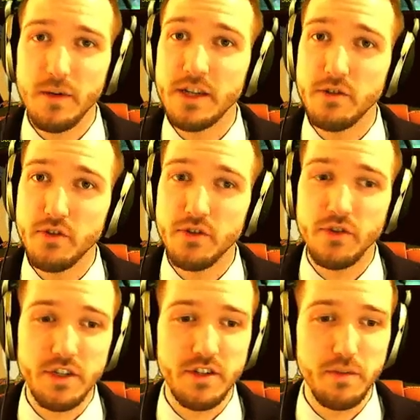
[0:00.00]
user
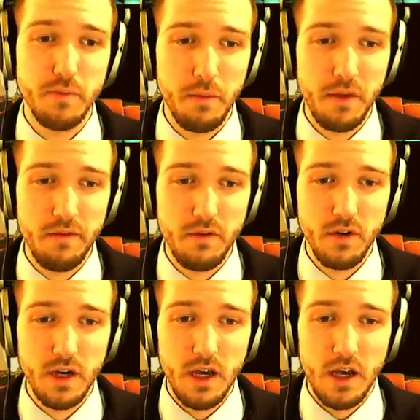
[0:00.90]
such as a primeval.
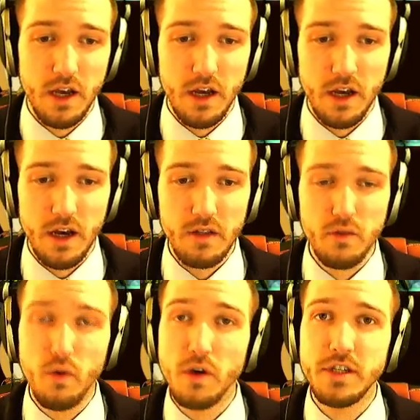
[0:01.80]

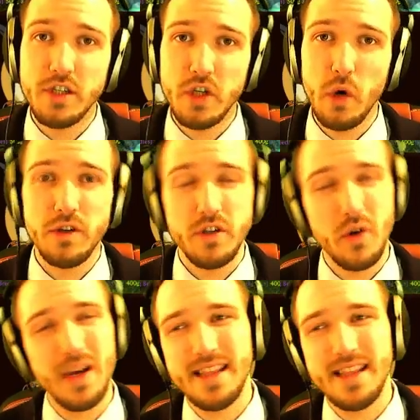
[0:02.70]
Loyalty token, don't get this,